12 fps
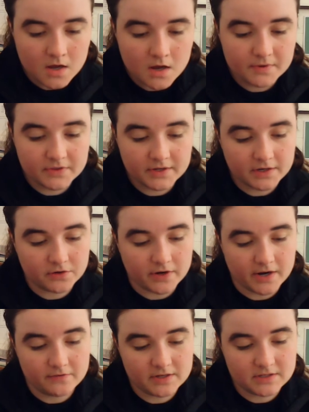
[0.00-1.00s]
But the
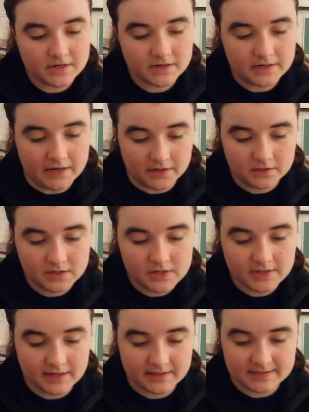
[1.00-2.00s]
engravings on Uncle
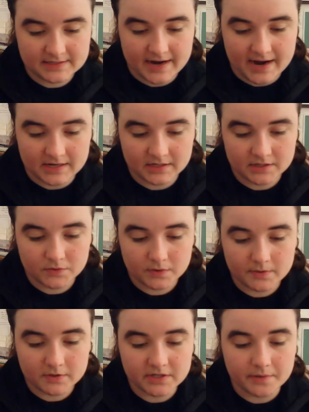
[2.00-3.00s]
and Ling Ling's caskets were
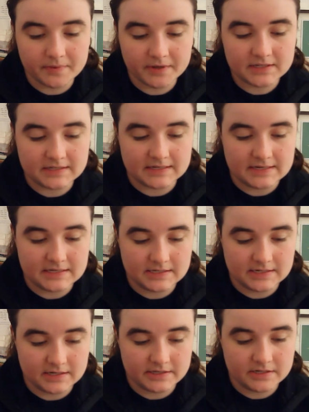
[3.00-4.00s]
mostly big city
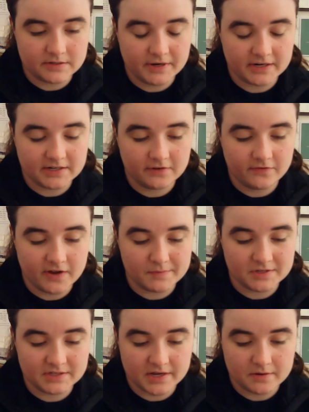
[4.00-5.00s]
scenes depicting
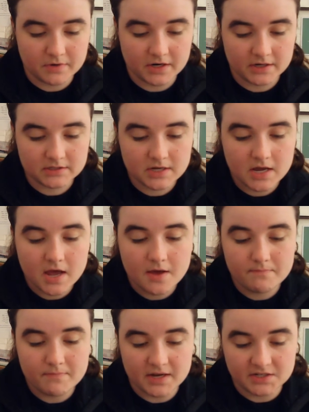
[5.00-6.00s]
famous landmarks:
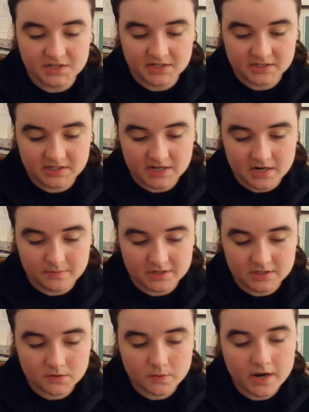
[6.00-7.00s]
Beijing's
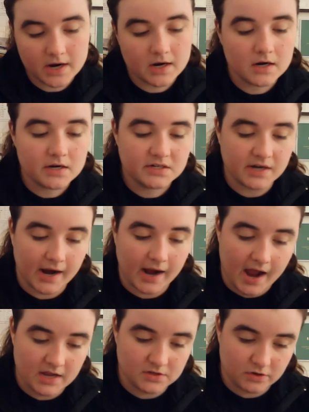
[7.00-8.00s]
Tiananmen Square,
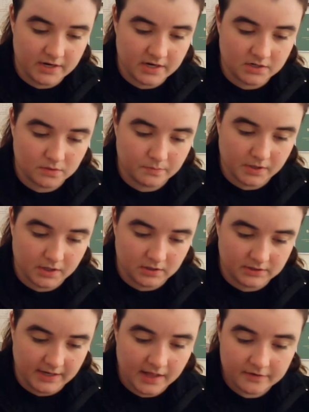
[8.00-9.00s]
Shanghai's Oriental Pearl
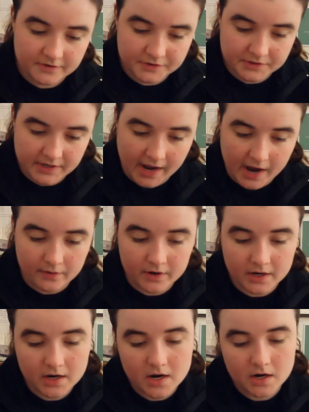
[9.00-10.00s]
Television
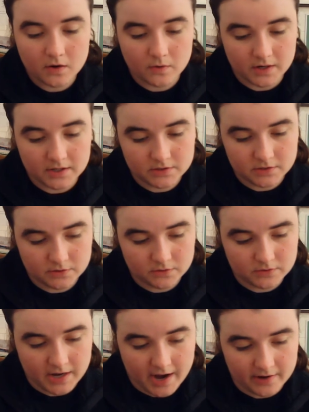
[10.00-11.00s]
Tower,
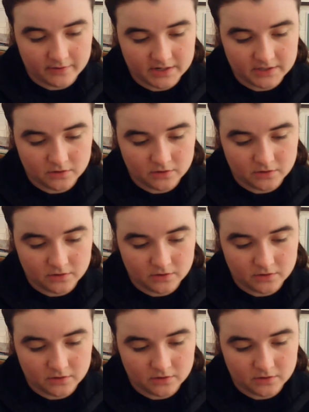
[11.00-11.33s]
Guangzhou's high-rise